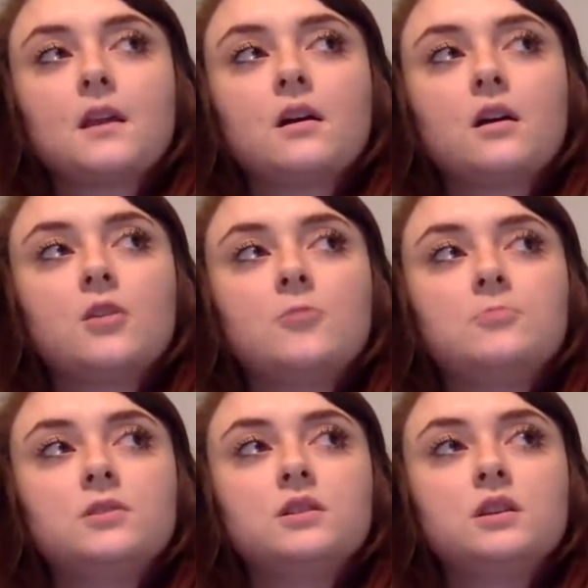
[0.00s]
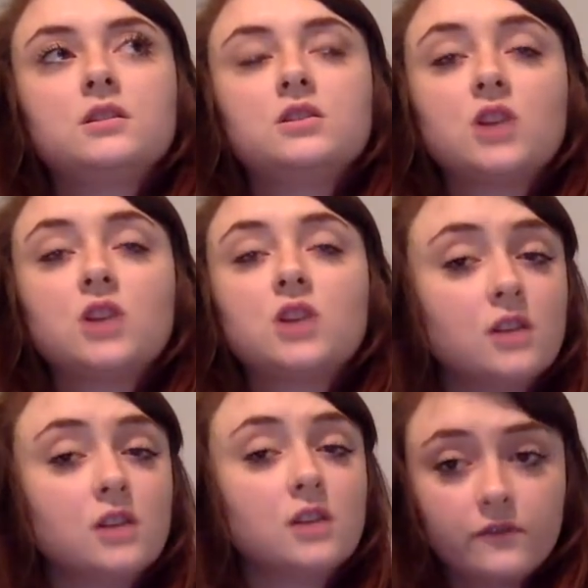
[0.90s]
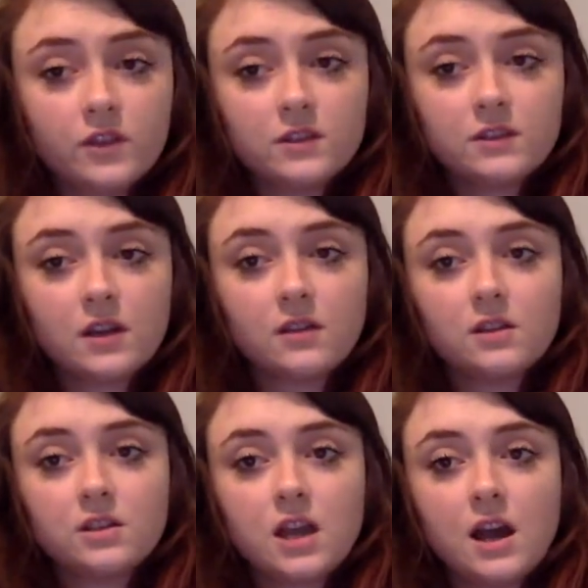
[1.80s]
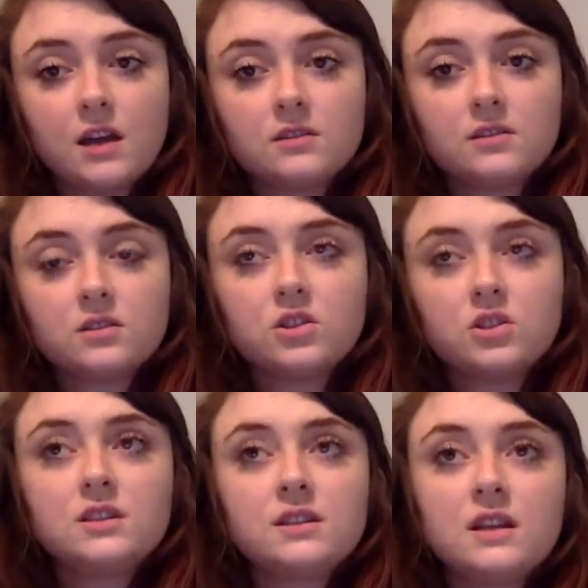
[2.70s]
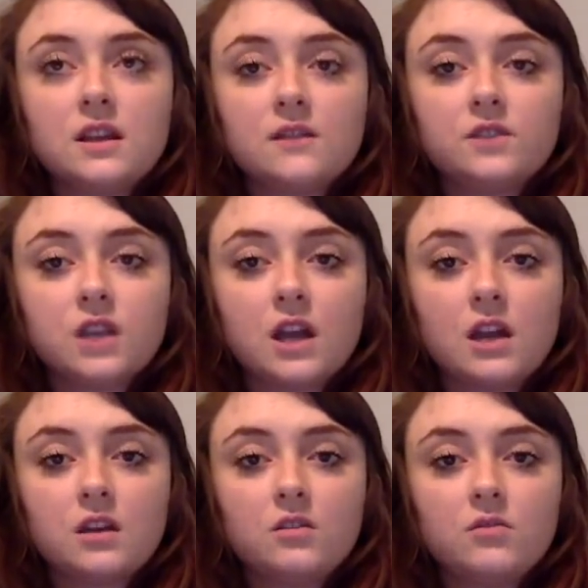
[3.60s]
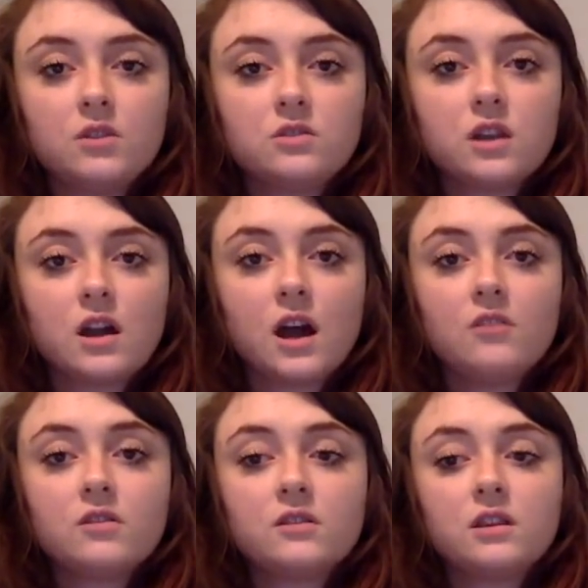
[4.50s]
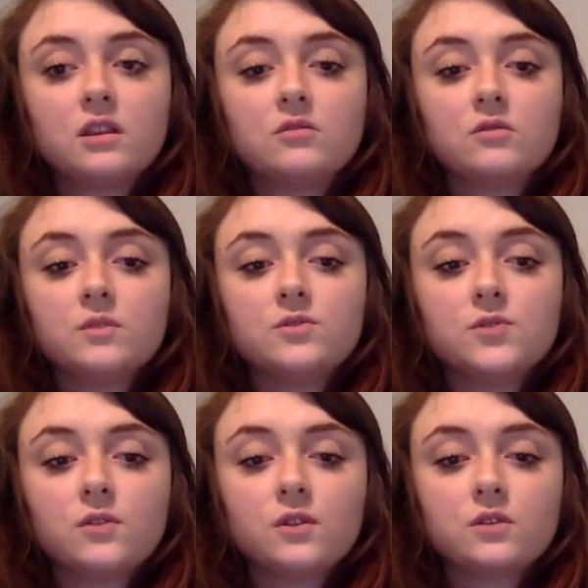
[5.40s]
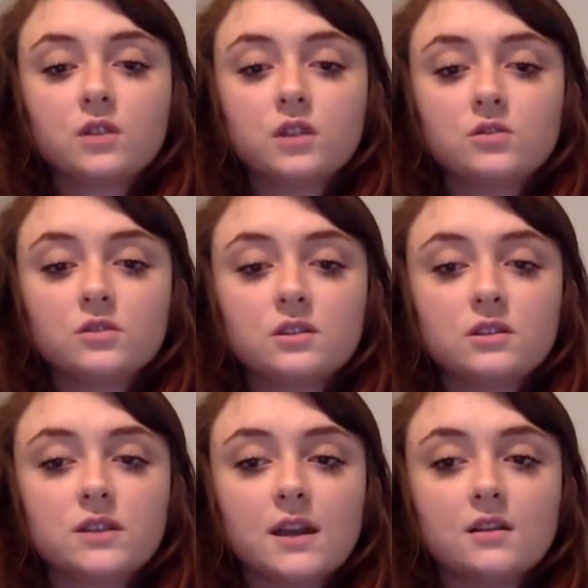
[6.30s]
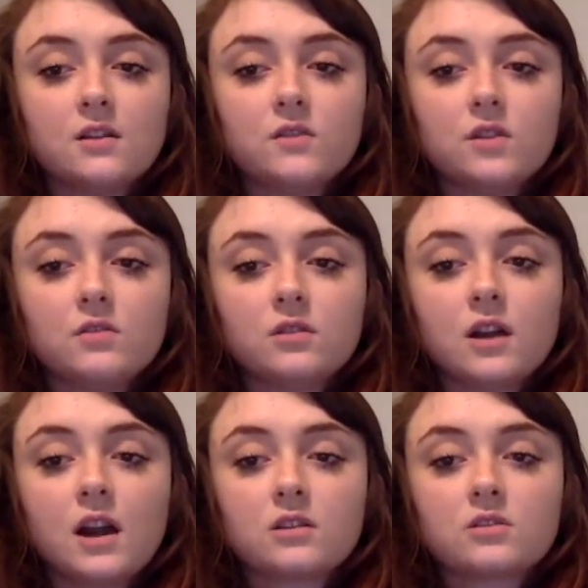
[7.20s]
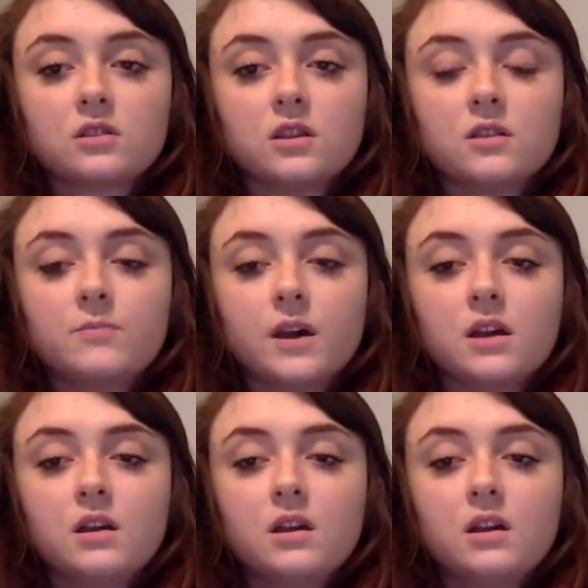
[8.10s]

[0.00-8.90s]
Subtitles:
I love the style that she has. She's an ENFJ, which I would think it would be so interesting to interview her actually, but